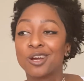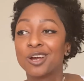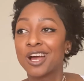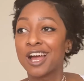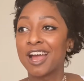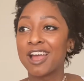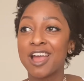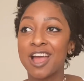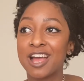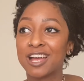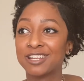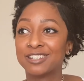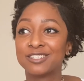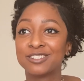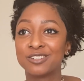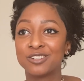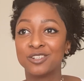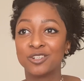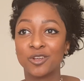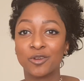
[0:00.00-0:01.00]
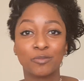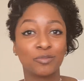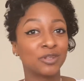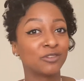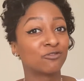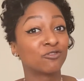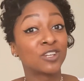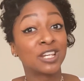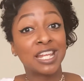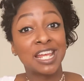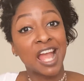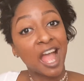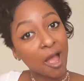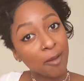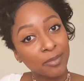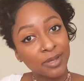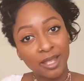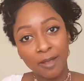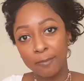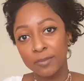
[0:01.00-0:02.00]
I had, you know, been really
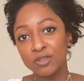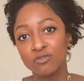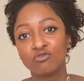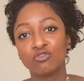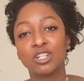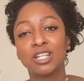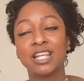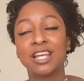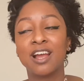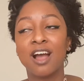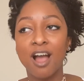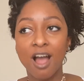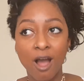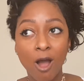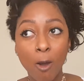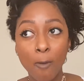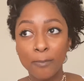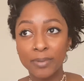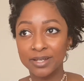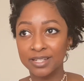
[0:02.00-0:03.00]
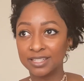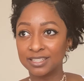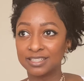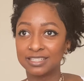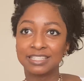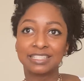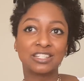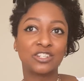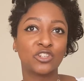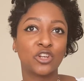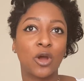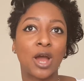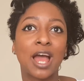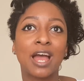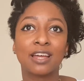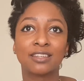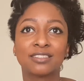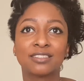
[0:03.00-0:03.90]
happy and been really up, and, you know, I